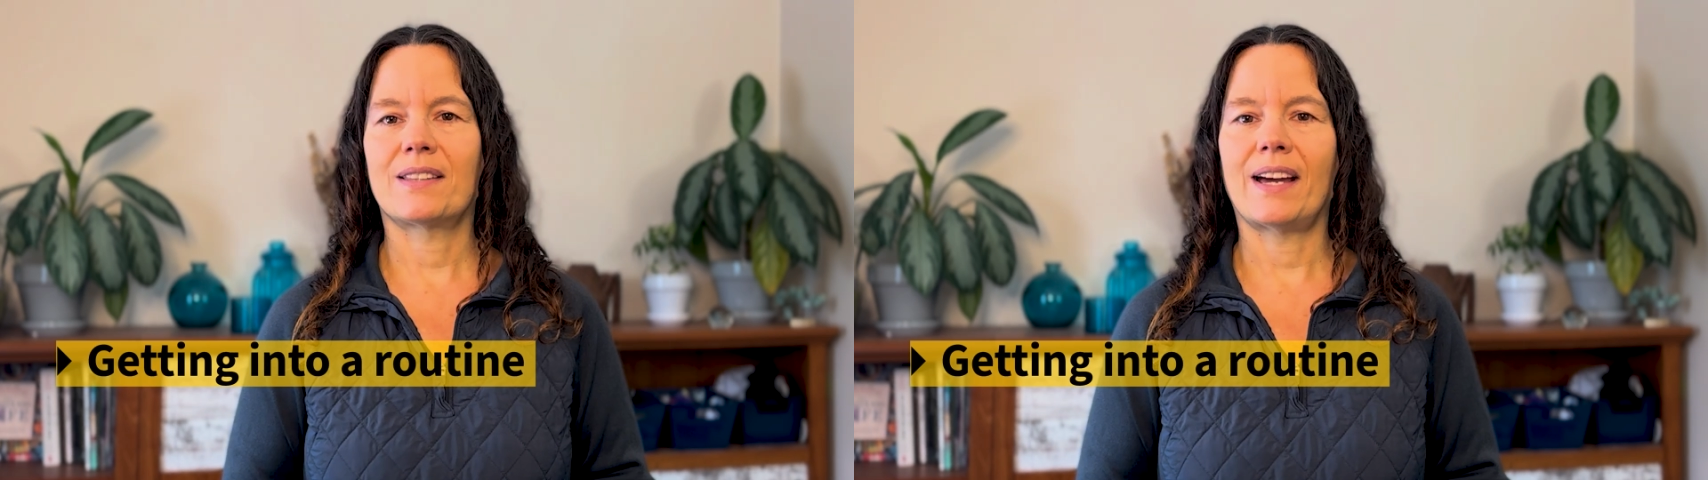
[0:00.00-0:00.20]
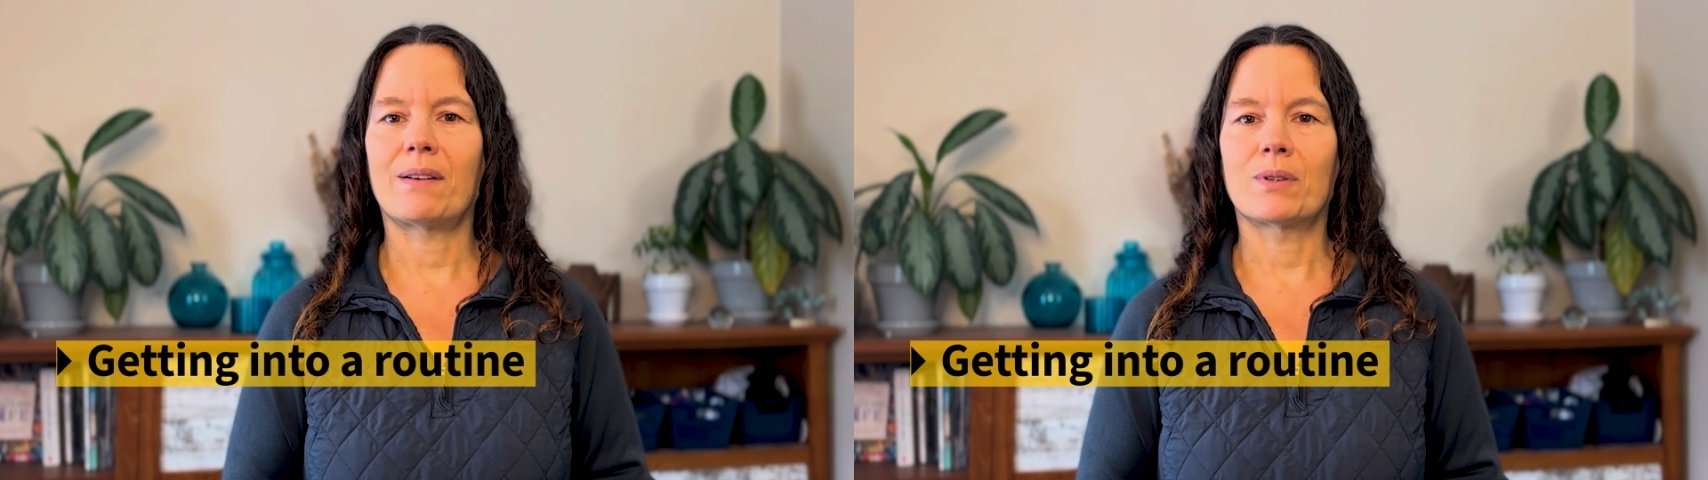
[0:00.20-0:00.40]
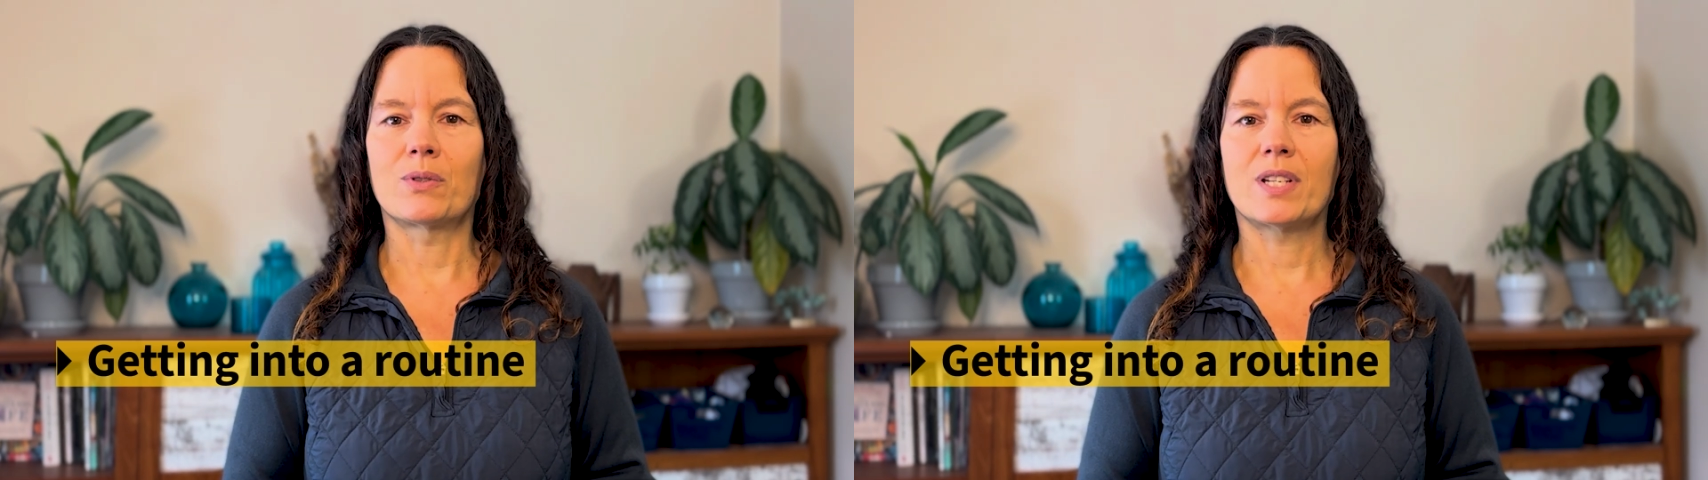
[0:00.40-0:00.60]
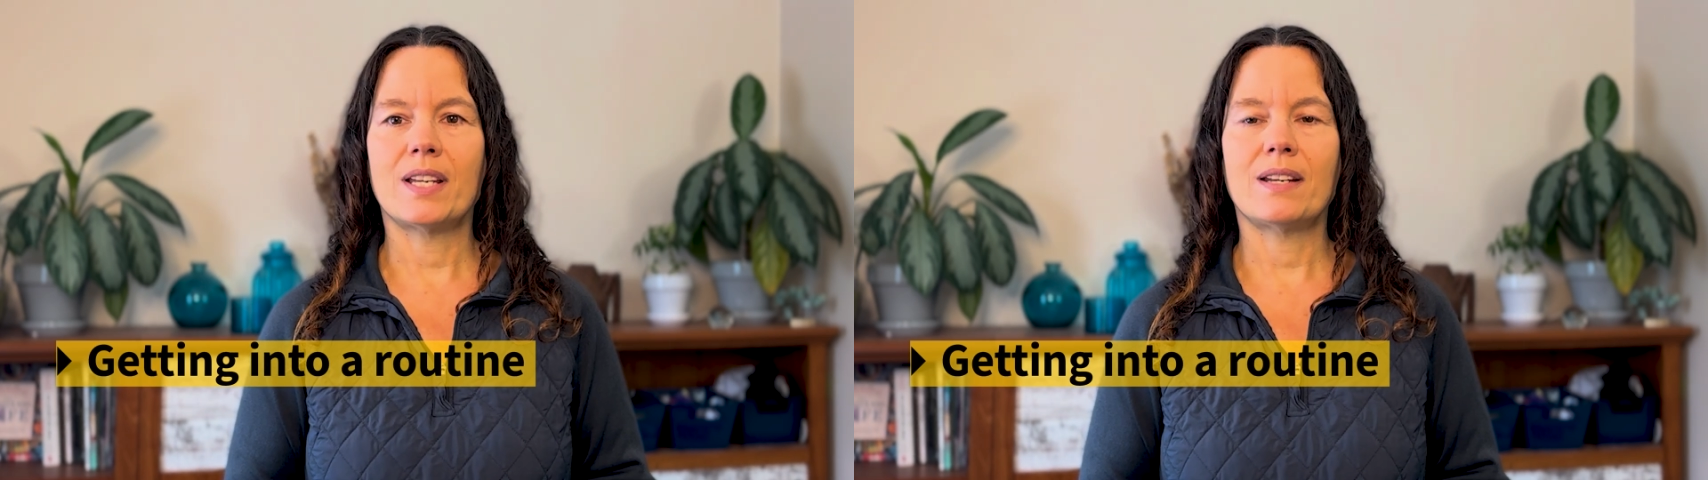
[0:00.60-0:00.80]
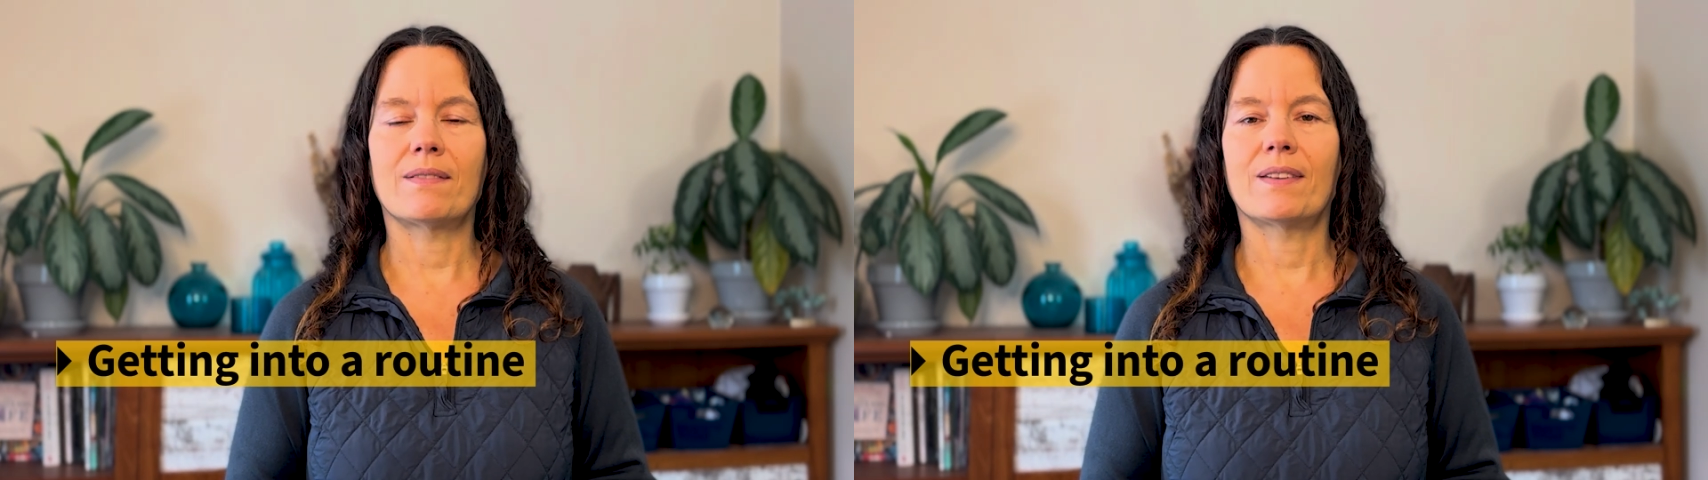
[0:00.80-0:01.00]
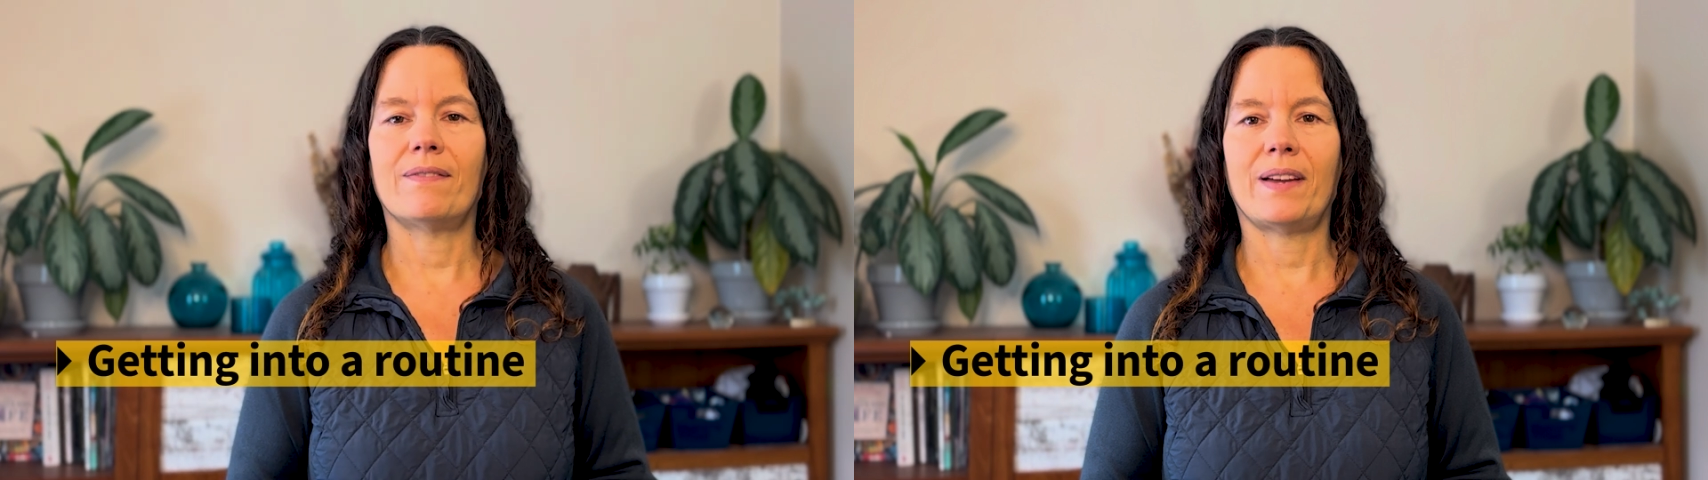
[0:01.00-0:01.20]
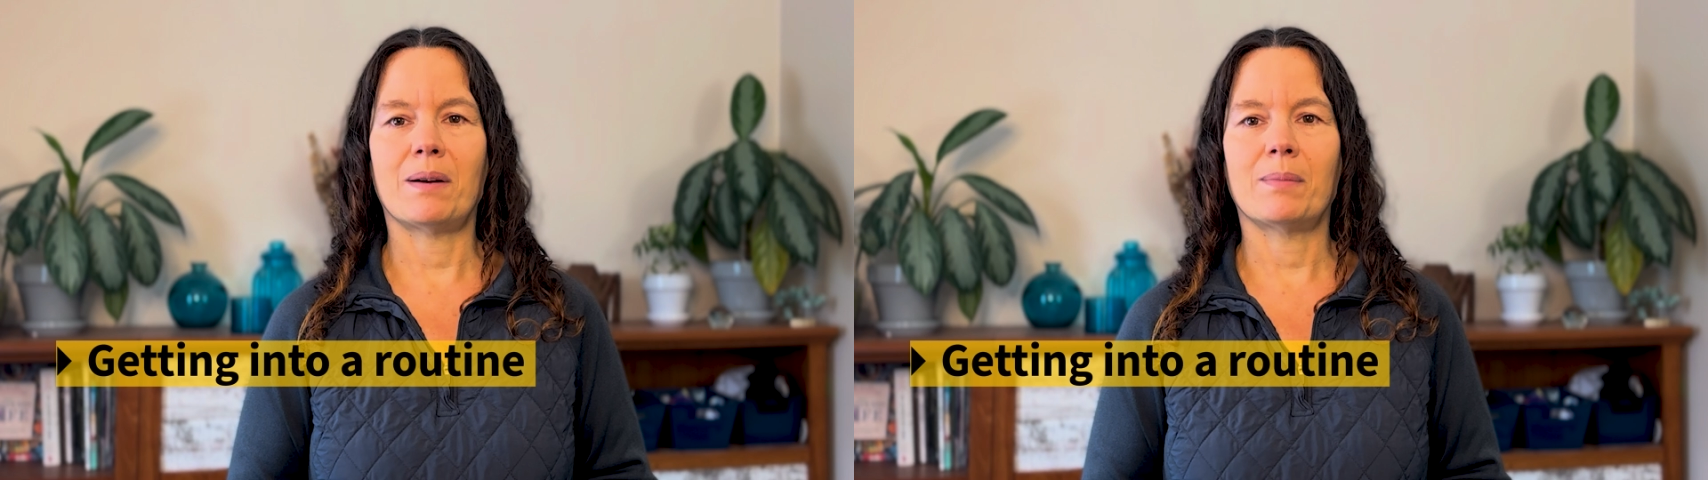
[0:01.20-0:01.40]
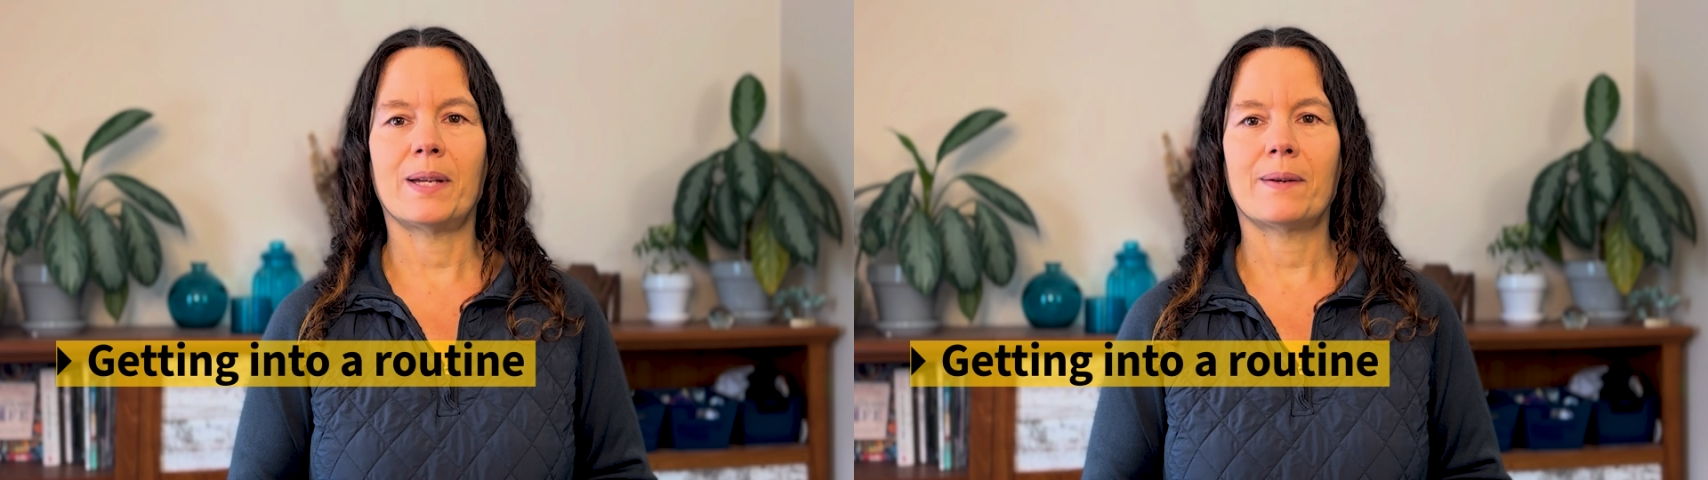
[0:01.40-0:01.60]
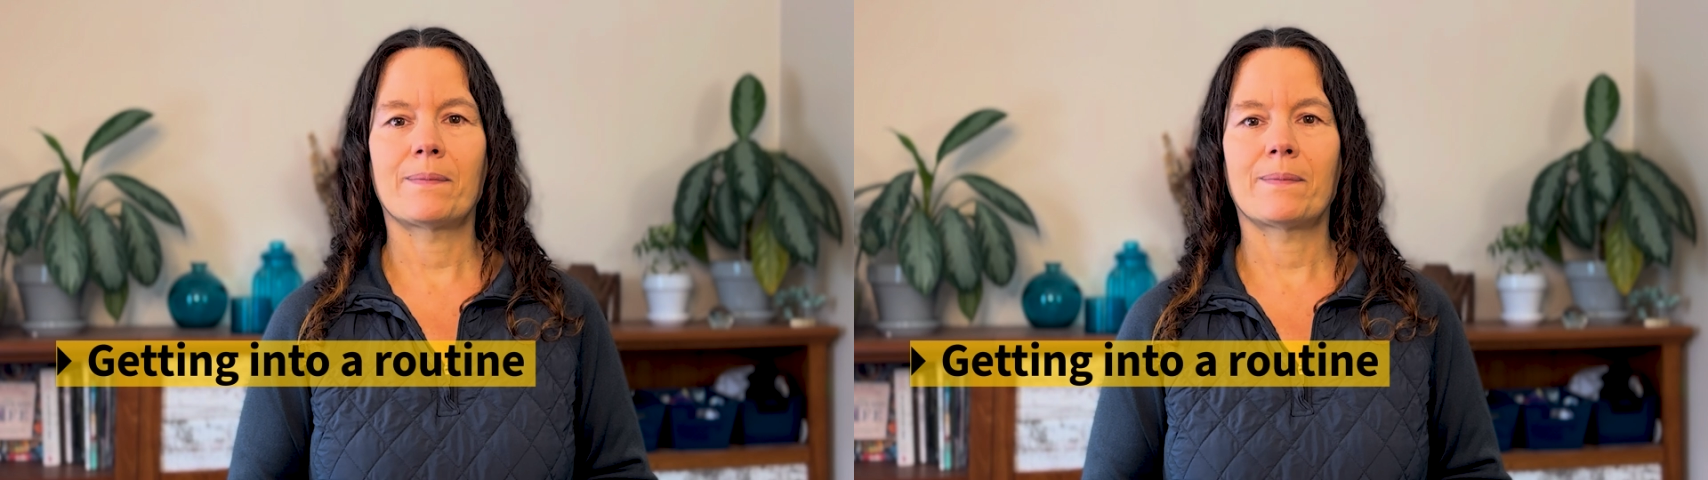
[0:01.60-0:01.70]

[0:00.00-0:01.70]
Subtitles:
that routine of the family.